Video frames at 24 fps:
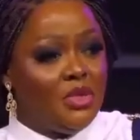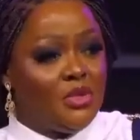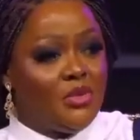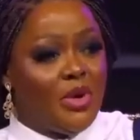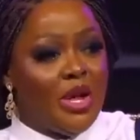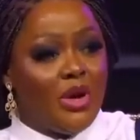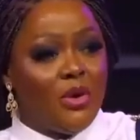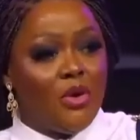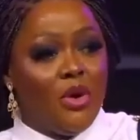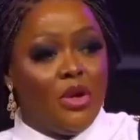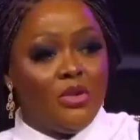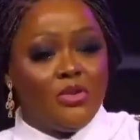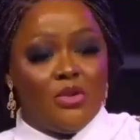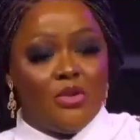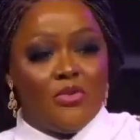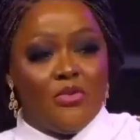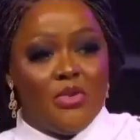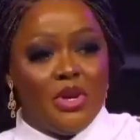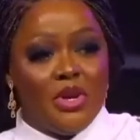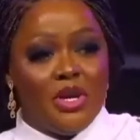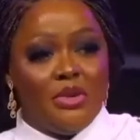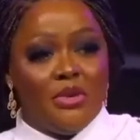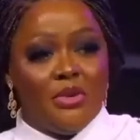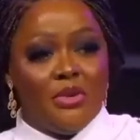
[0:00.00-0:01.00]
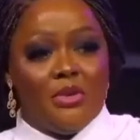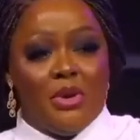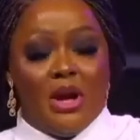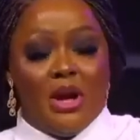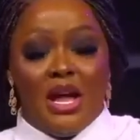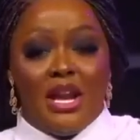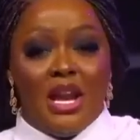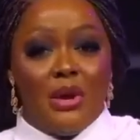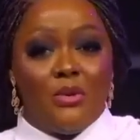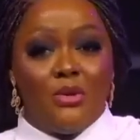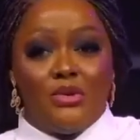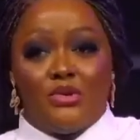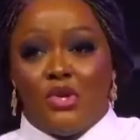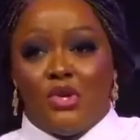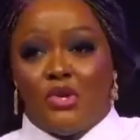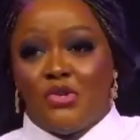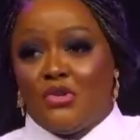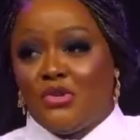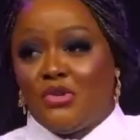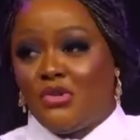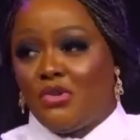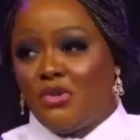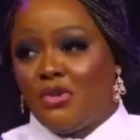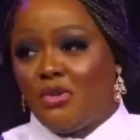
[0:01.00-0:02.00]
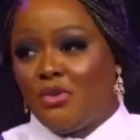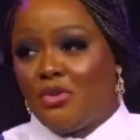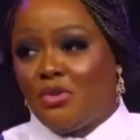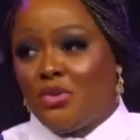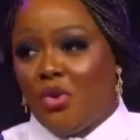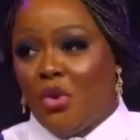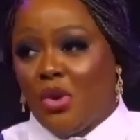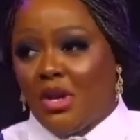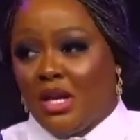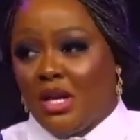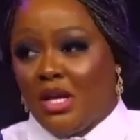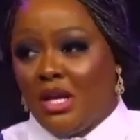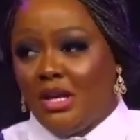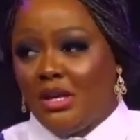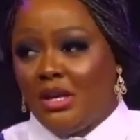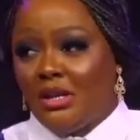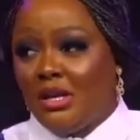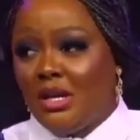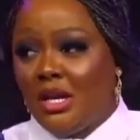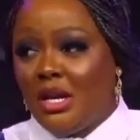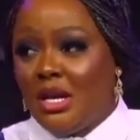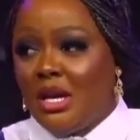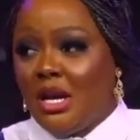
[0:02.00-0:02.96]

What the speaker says: So I got on radio and I was just talking.